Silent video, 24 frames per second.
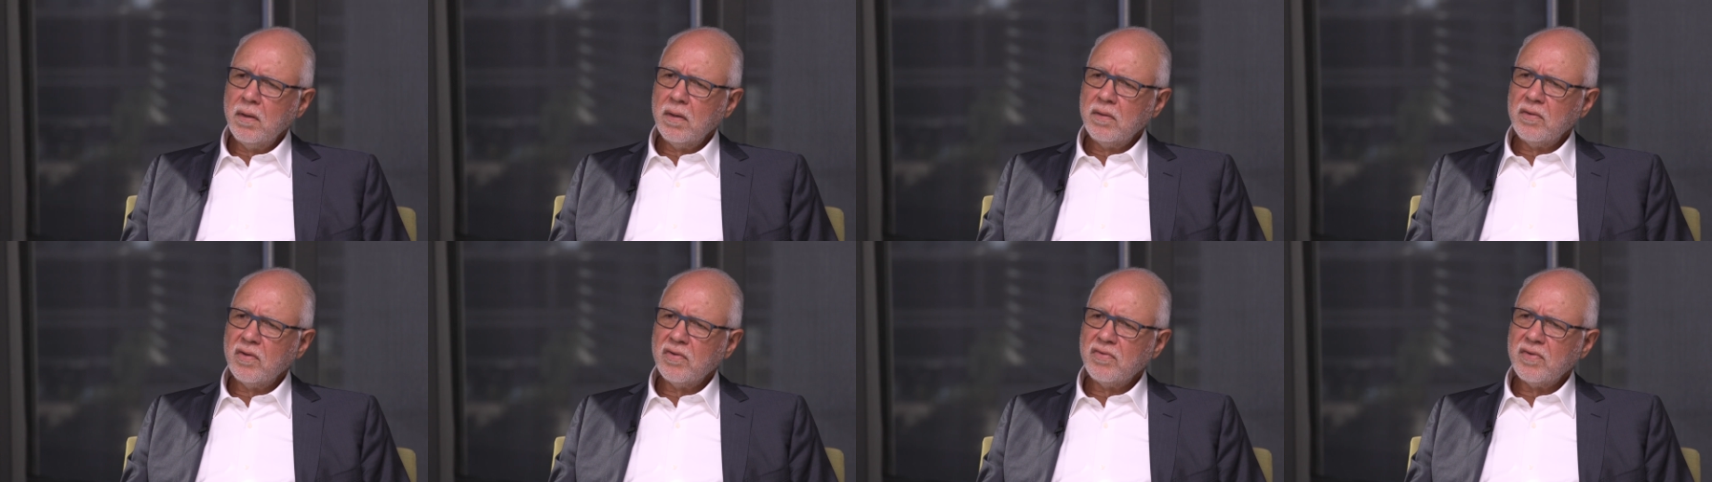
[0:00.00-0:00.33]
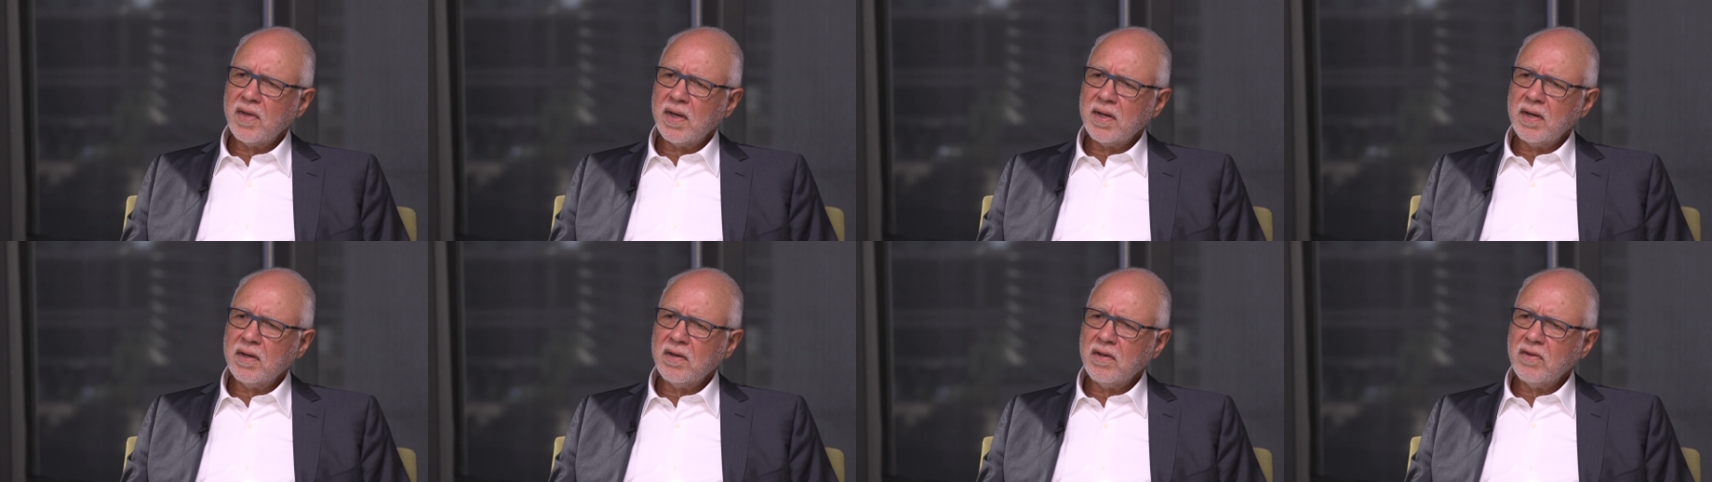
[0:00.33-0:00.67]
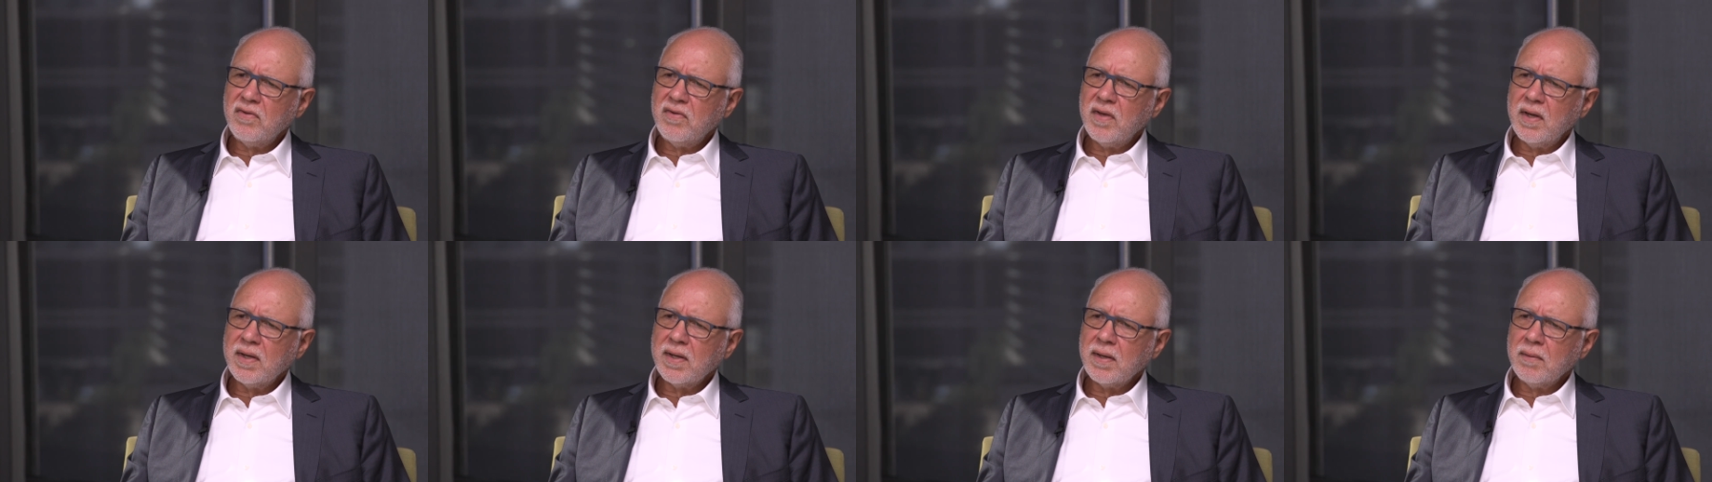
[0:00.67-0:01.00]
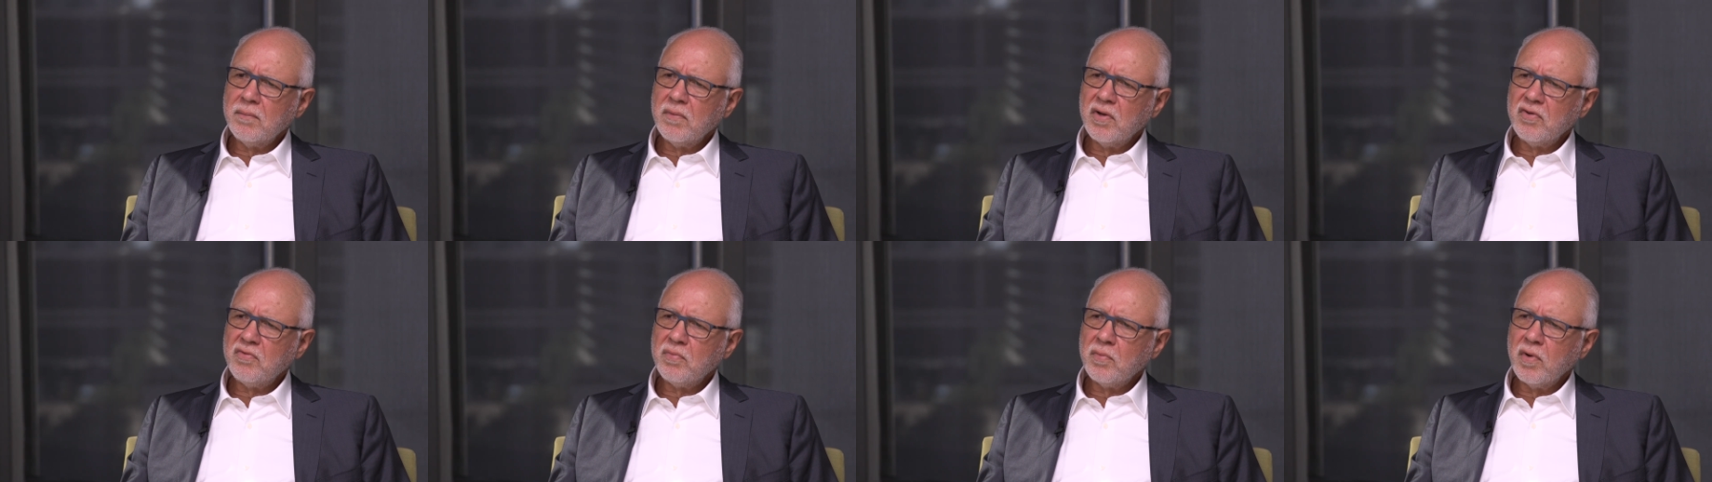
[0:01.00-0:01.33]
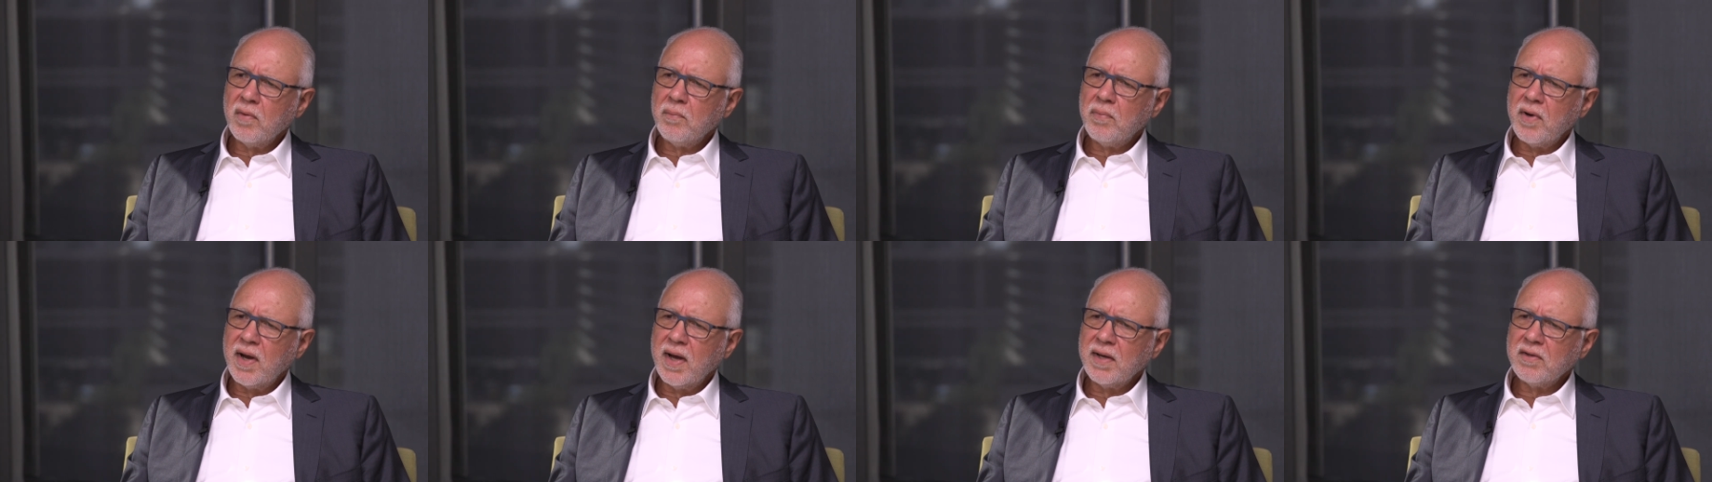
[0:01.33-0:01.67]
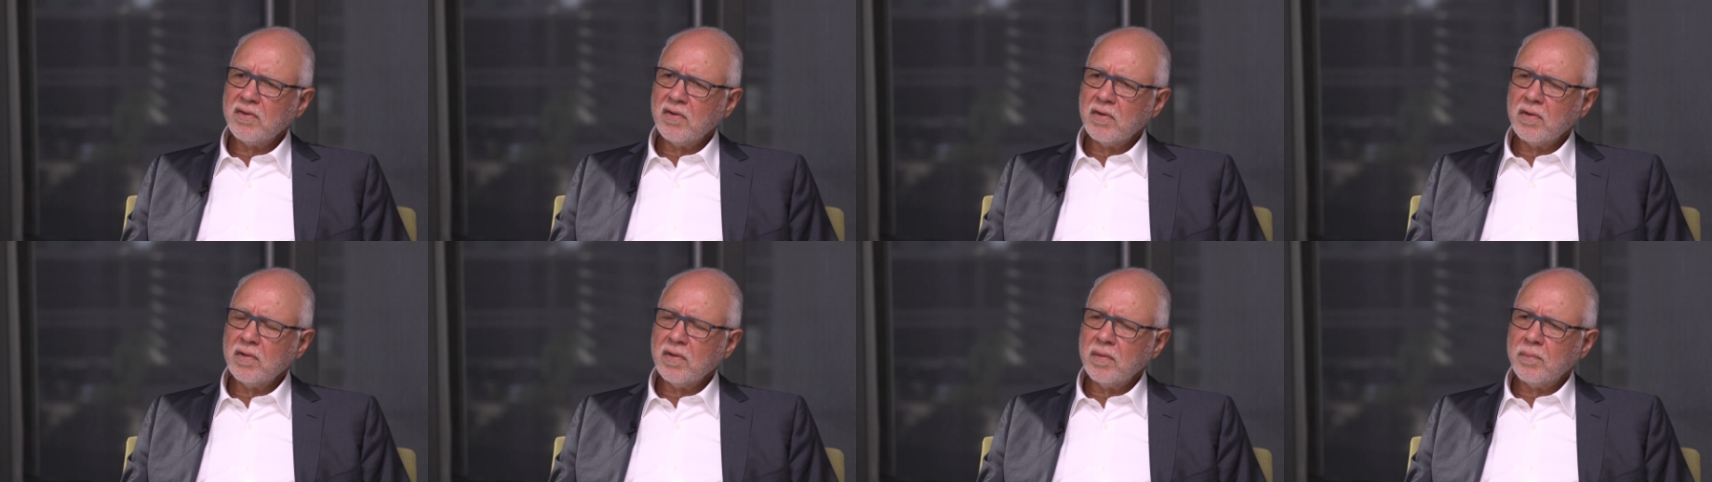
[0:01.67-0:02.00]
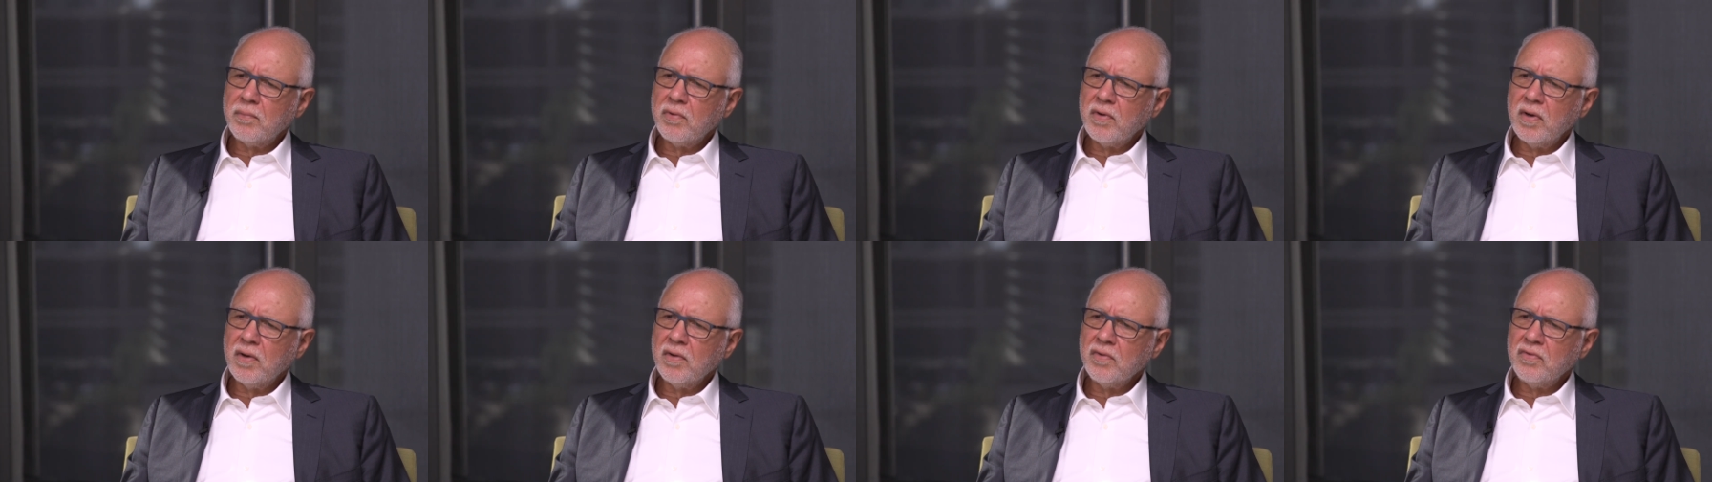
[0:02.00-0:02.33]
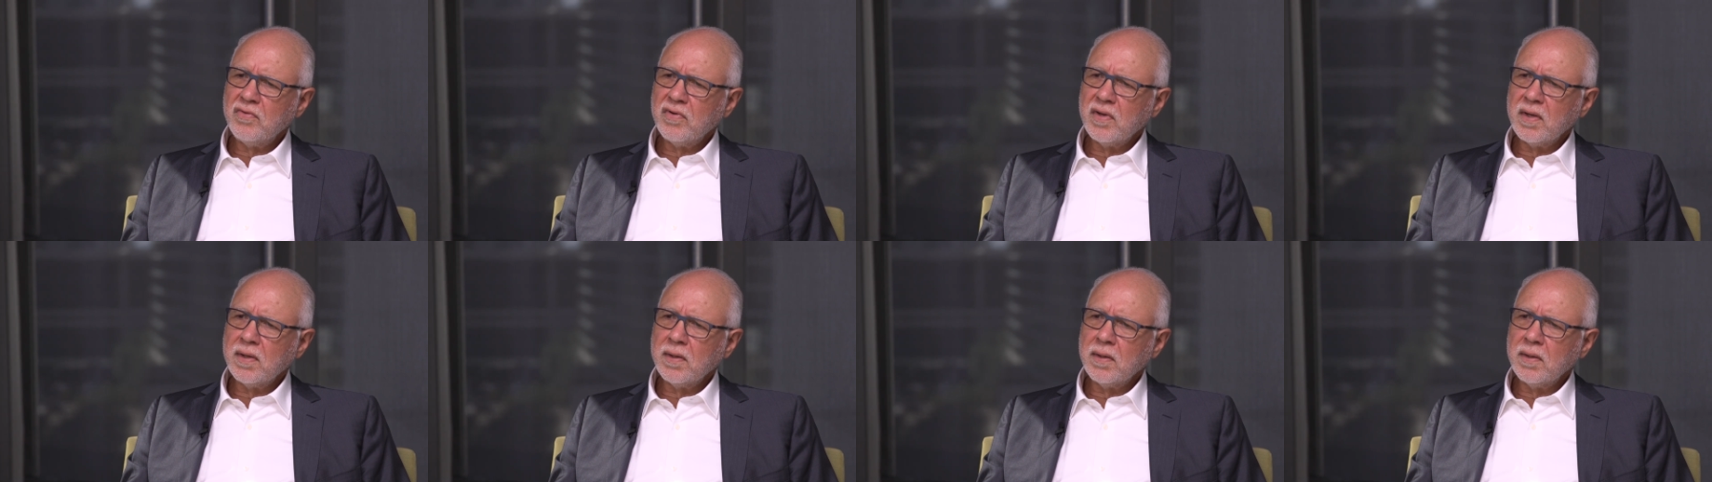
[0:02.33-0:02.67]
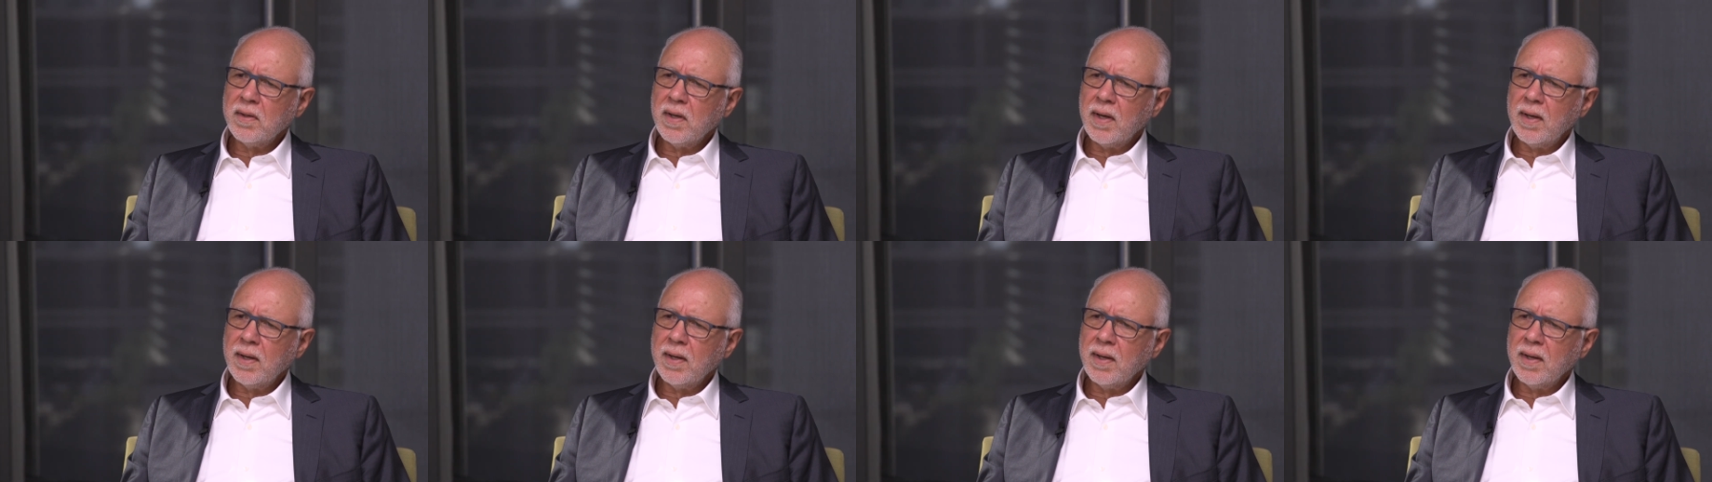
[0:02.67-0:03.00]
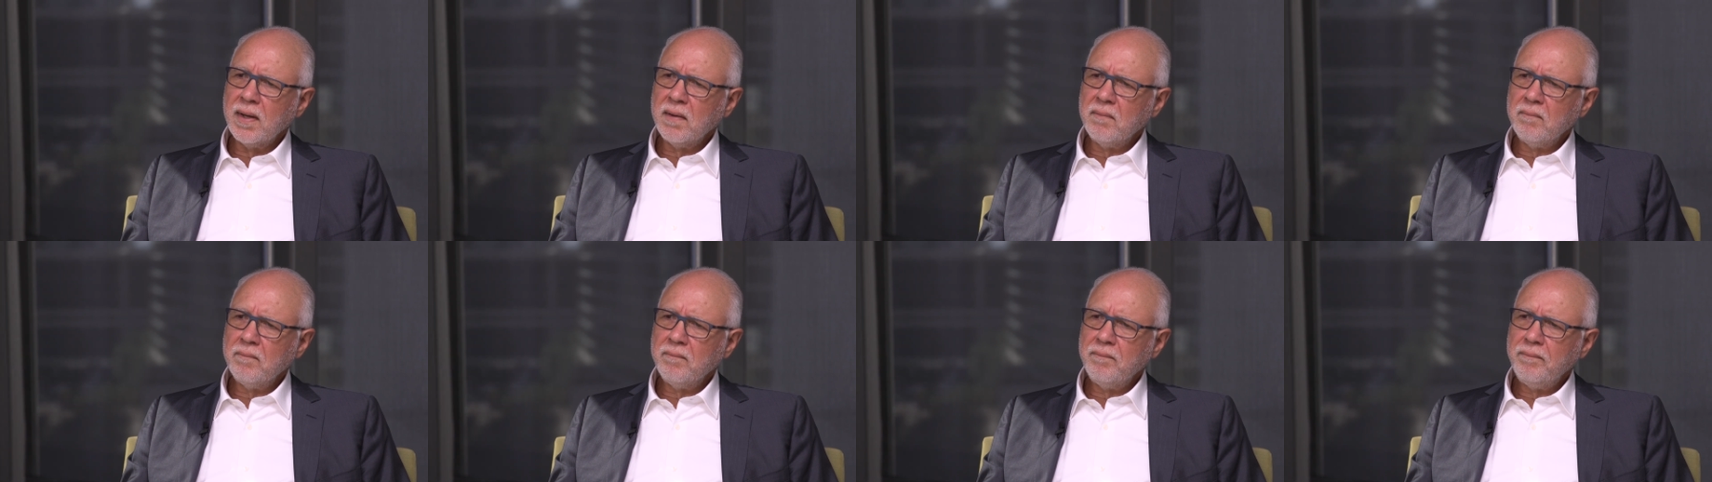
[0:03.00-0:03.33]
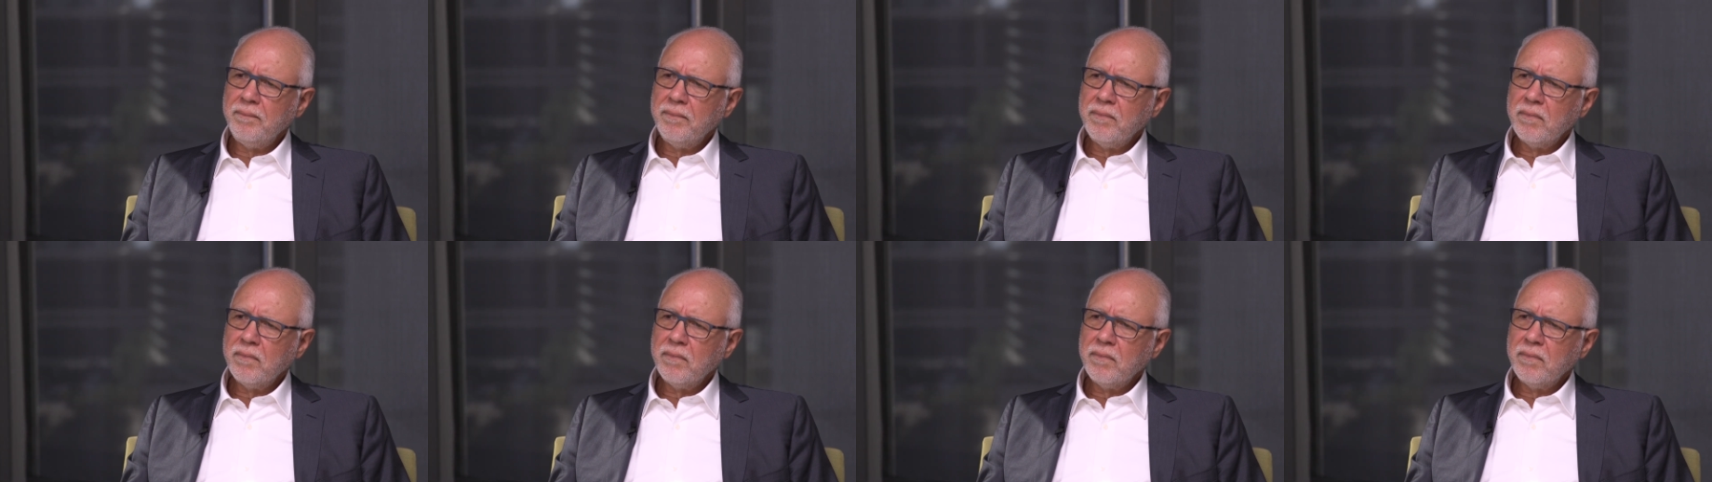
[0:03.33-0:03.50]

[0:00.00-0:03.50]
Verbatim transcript: decided to take a much more practical approach and um,